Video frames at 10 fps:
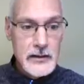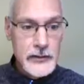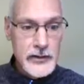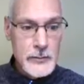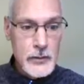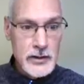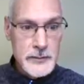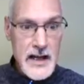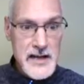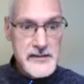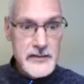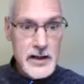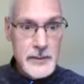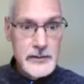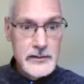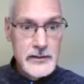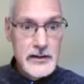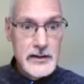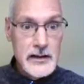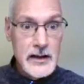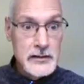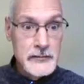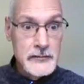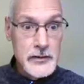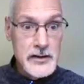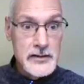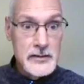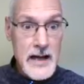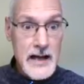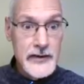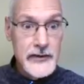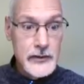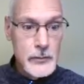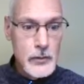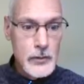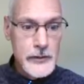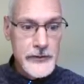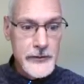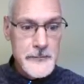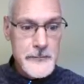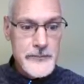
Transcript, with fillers: Using the molar mass of carbon and converting the mass to moles,